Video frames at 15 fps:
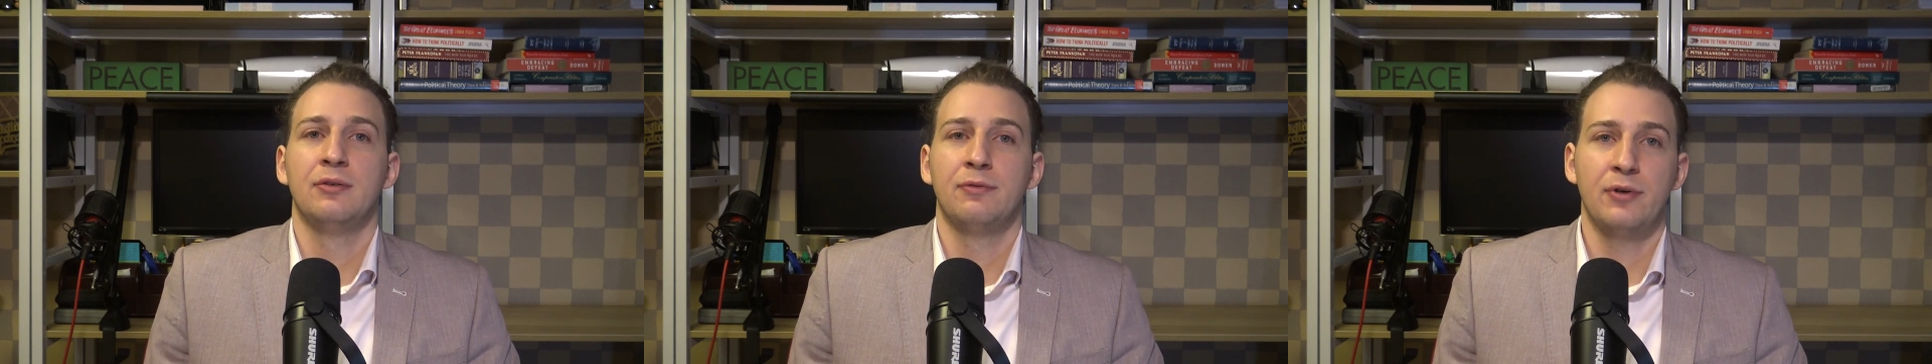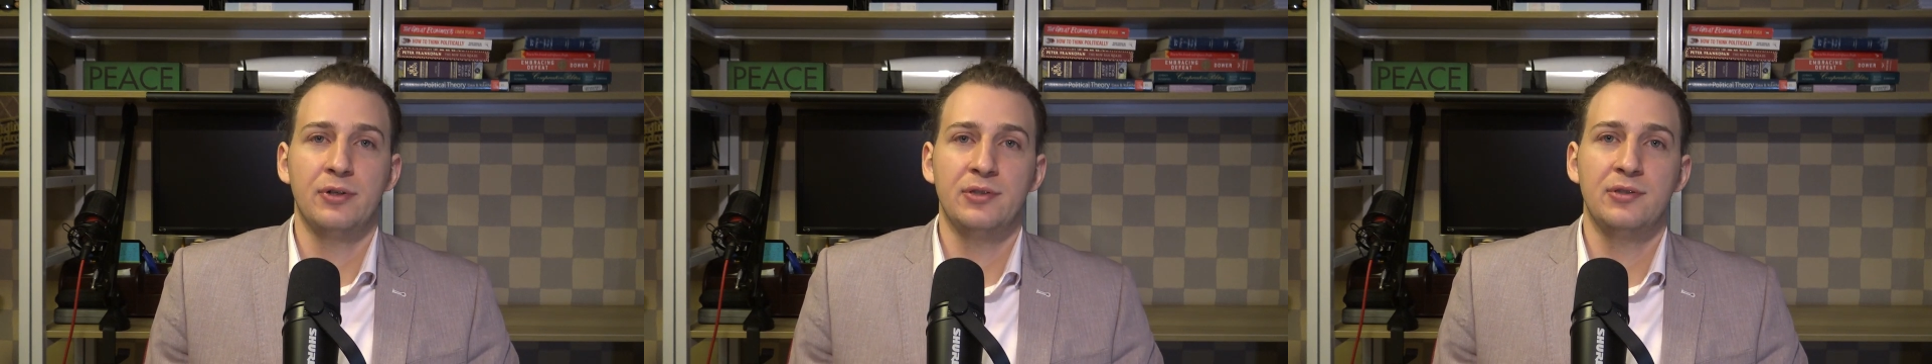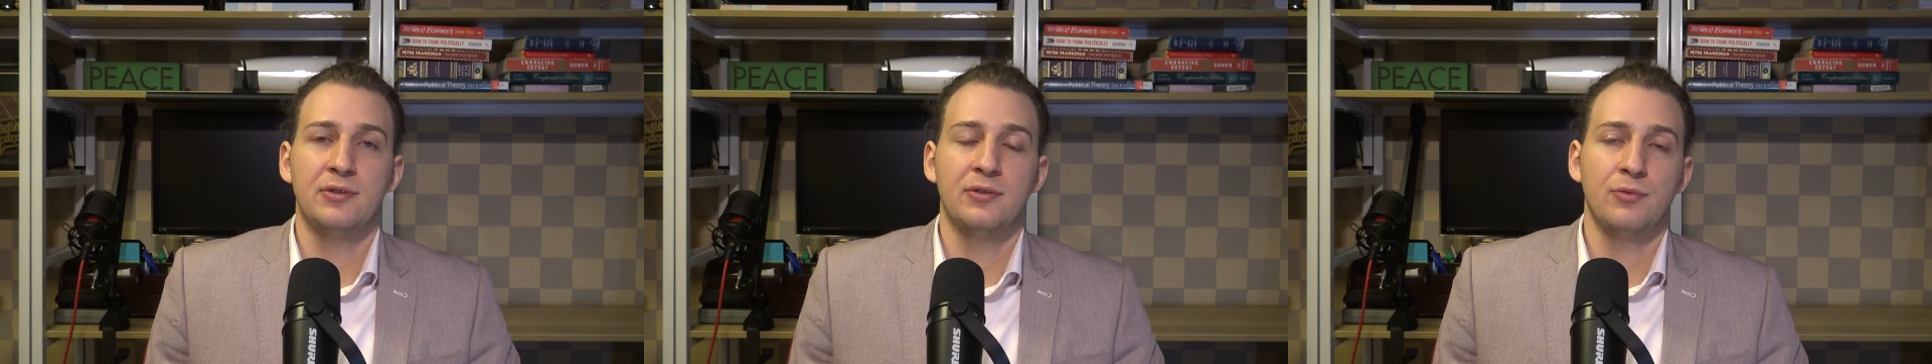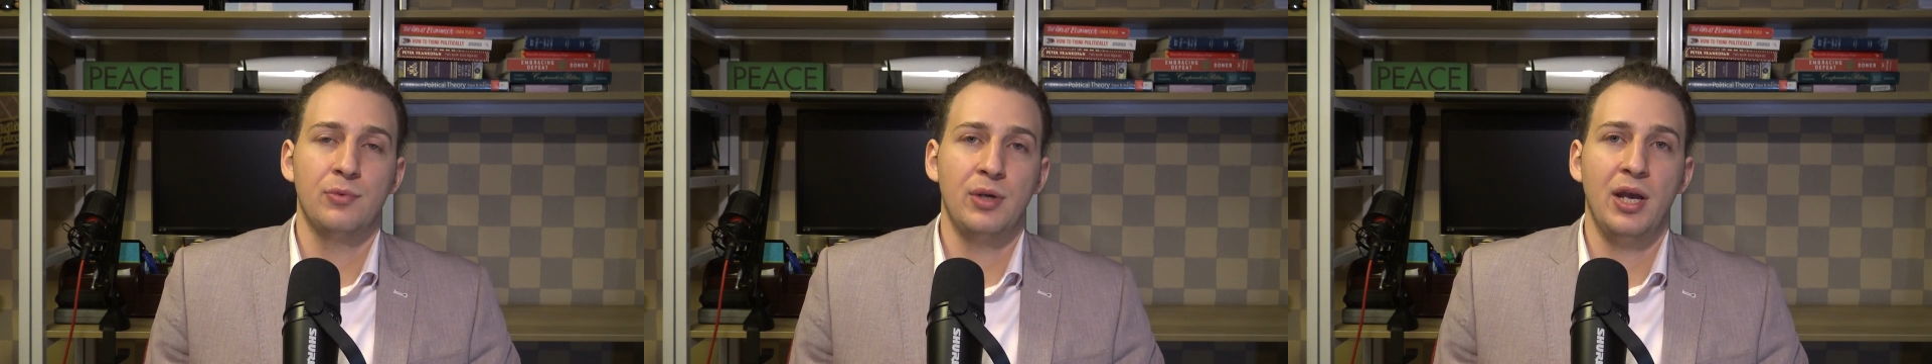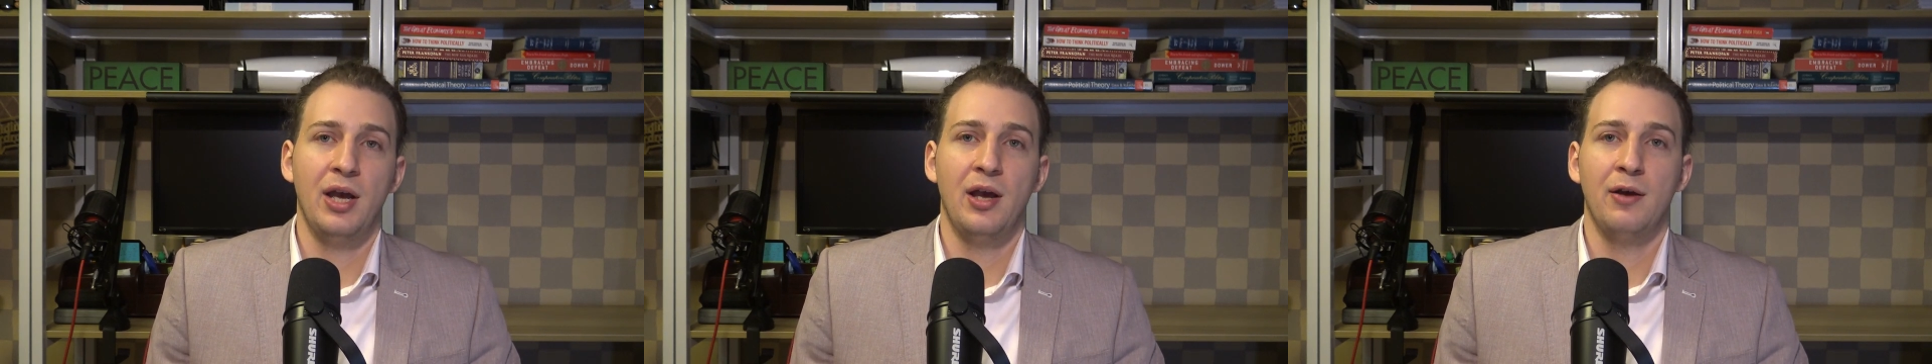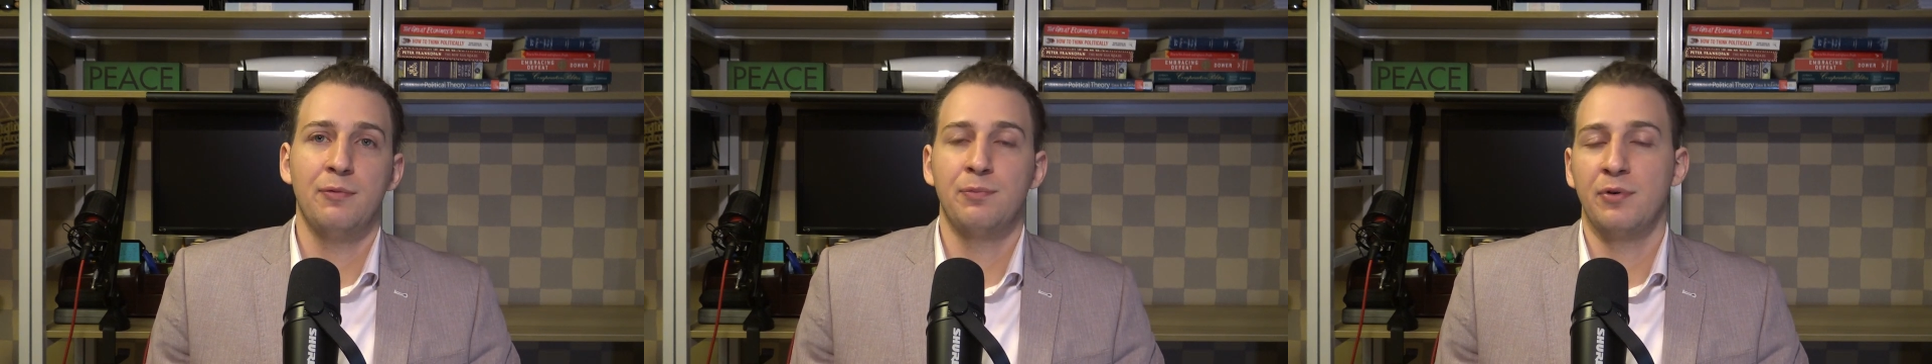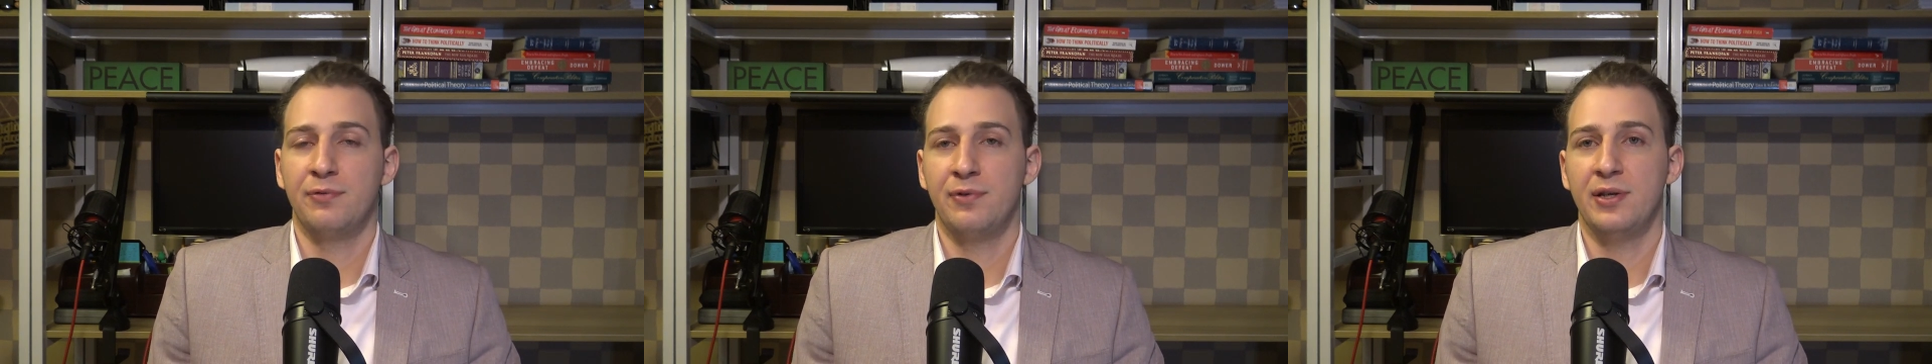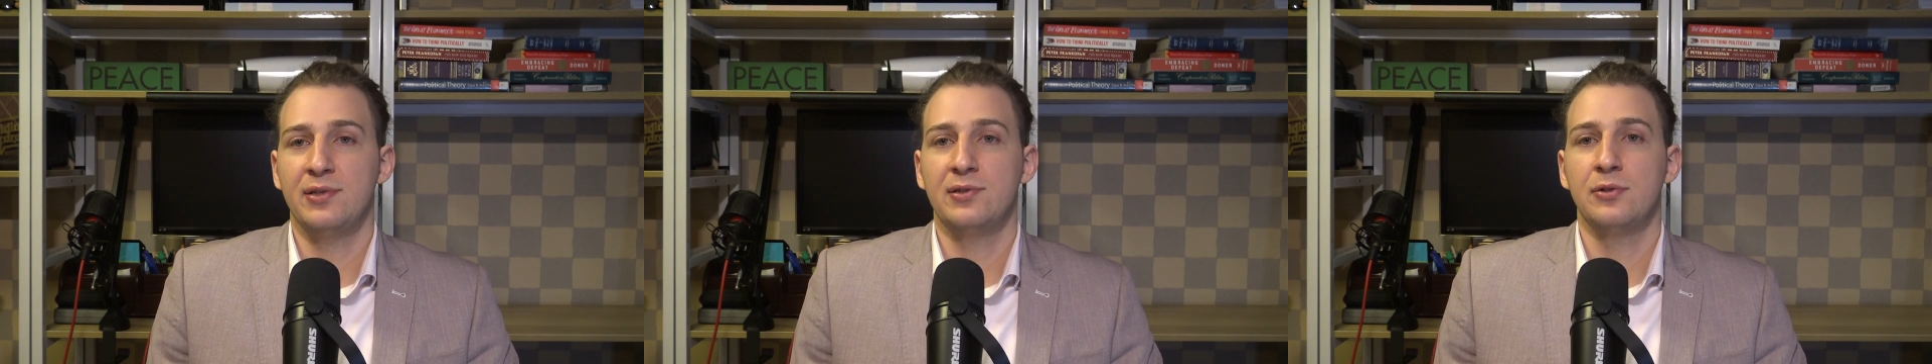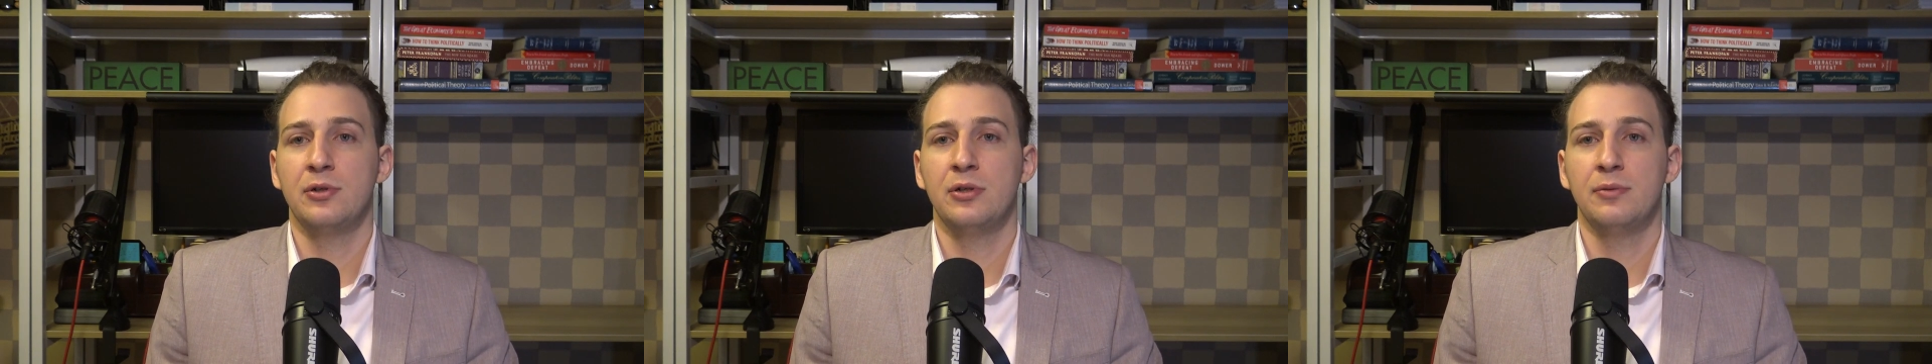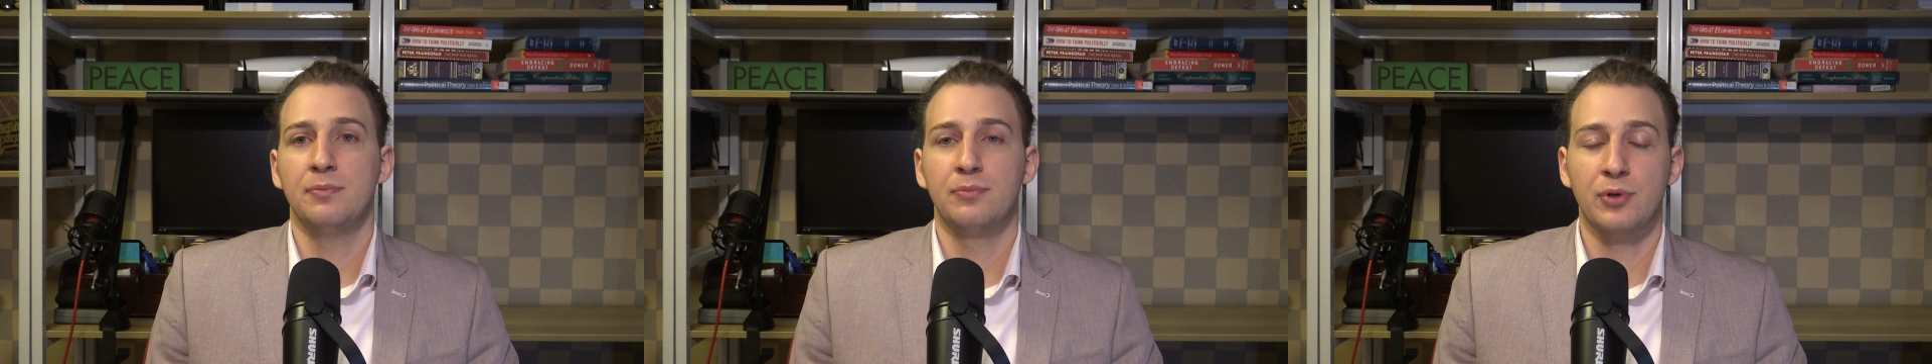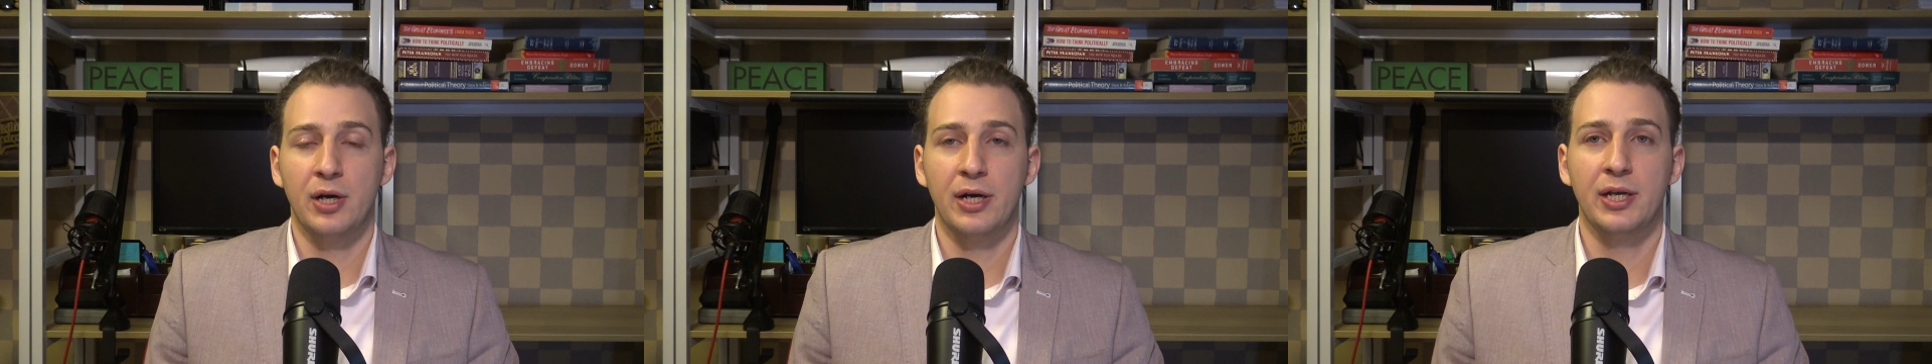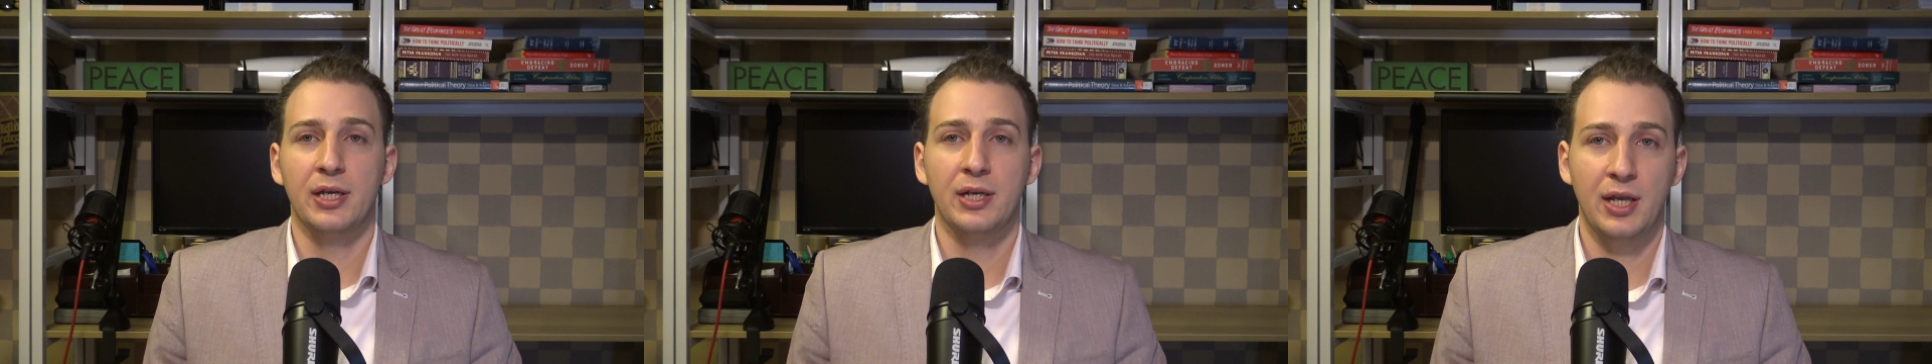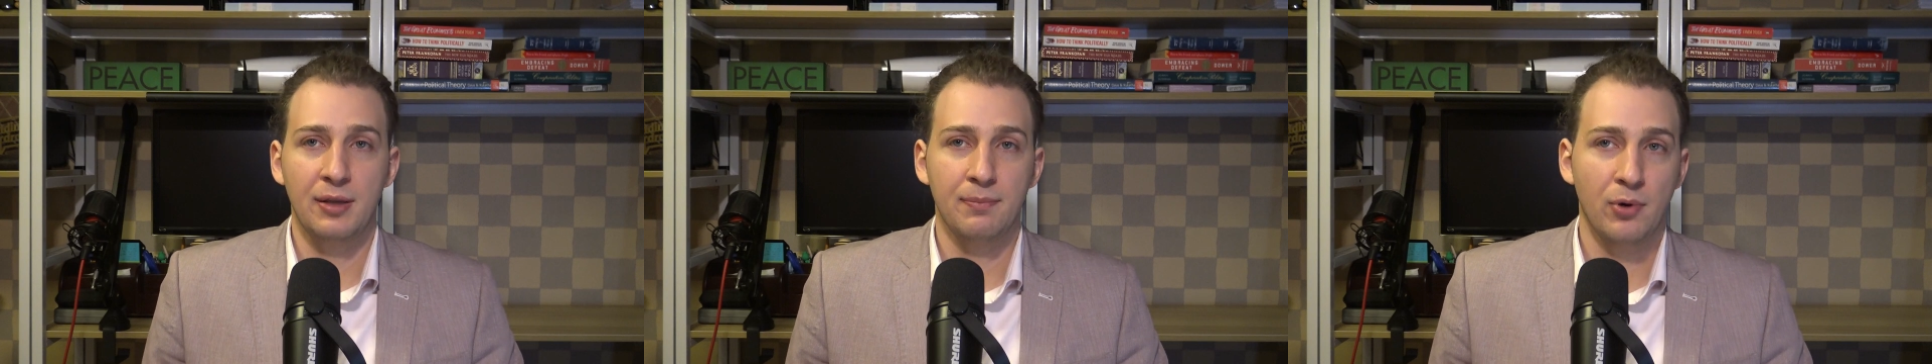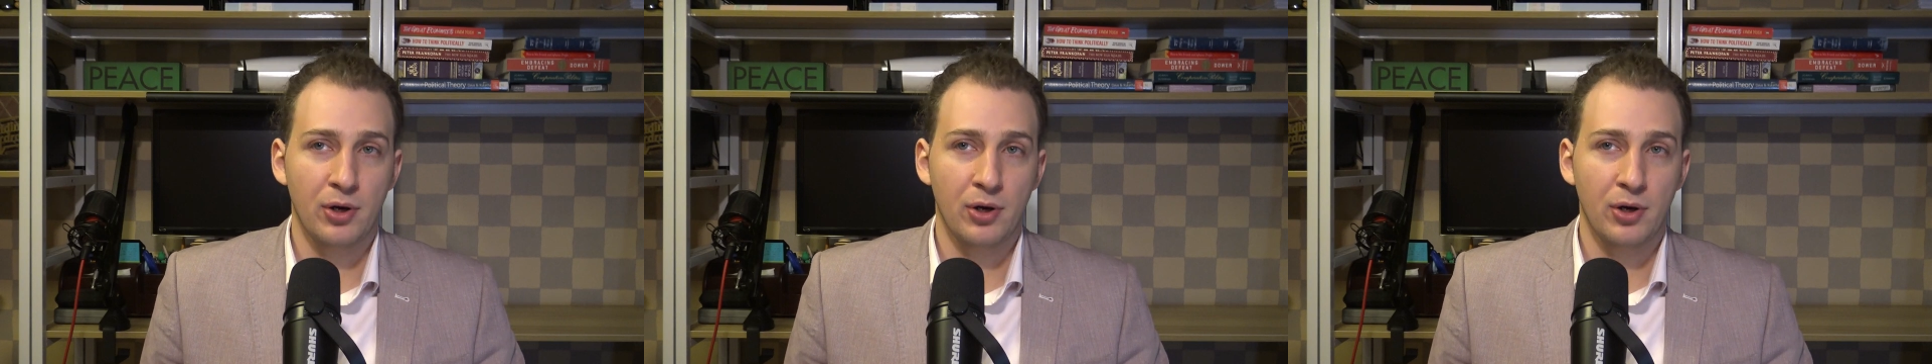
First, we have Professor Brian A.